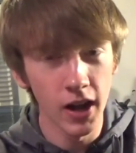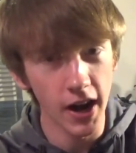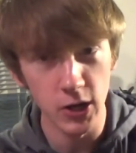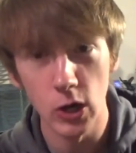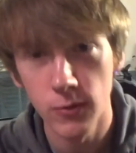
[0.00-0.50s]
I
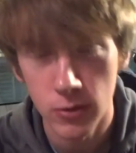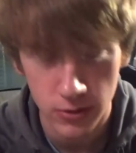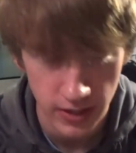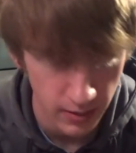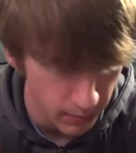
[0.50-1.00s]
know if you look
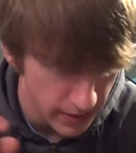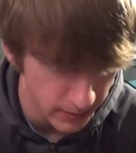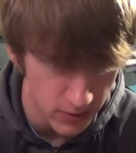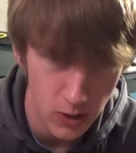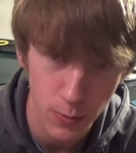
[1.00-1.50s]
down a
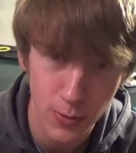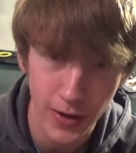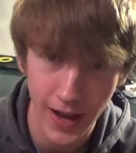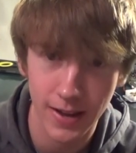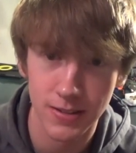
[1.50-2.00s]
microscope, you
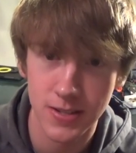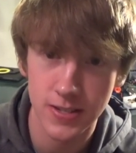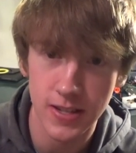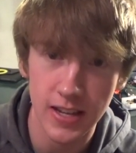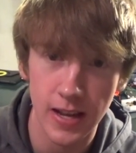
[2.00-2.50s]
can
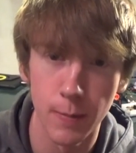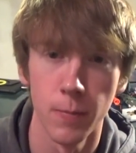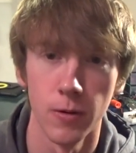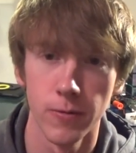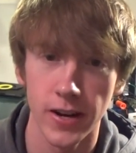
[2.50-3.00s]
see
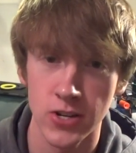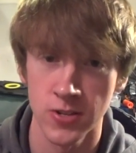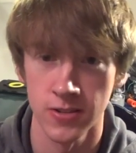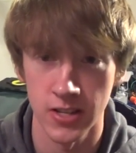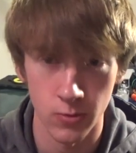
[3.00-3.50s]

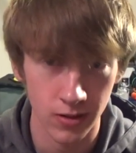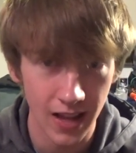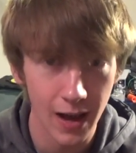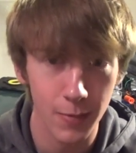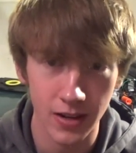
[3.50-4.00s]
imperfections. That's where
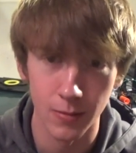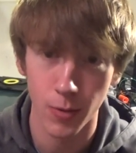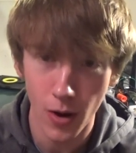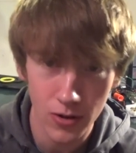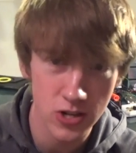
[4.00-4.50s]
lapping and
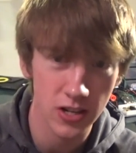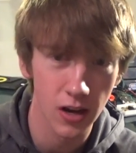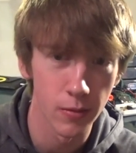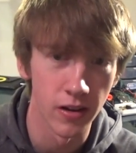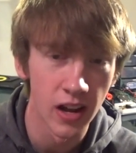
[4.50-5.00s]
polishing
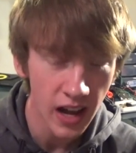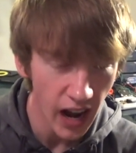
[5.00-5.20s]
come in.